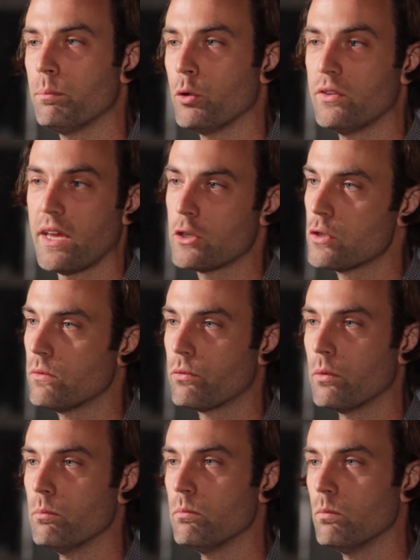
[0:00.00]
protection
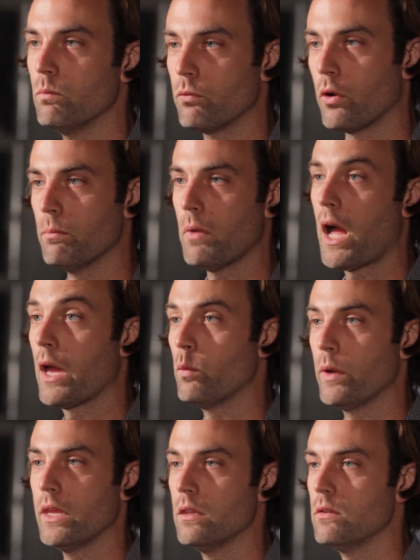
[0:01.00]
from high
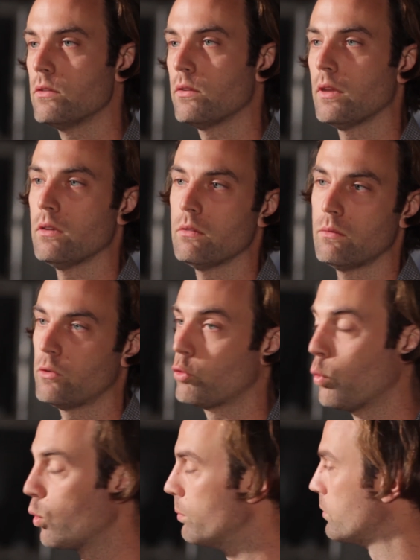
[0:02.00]
winds and
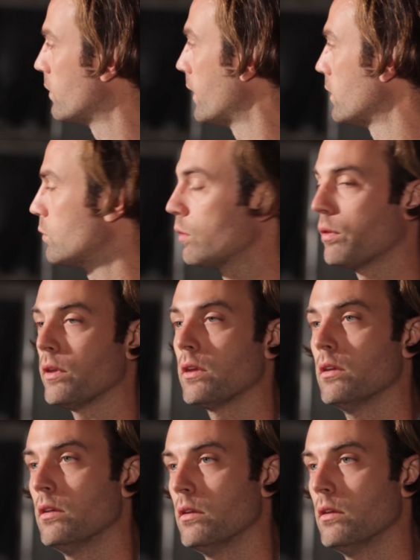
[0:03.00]
storms and that sort of thing.